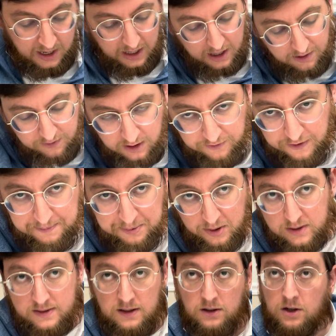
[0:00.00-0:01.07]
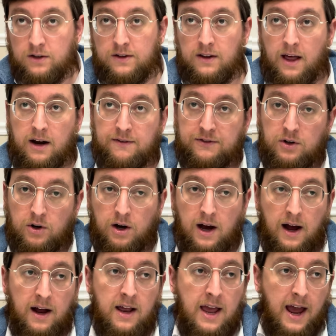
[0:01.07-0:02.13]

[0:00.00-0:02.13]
Even if a person learned a lot of Torah,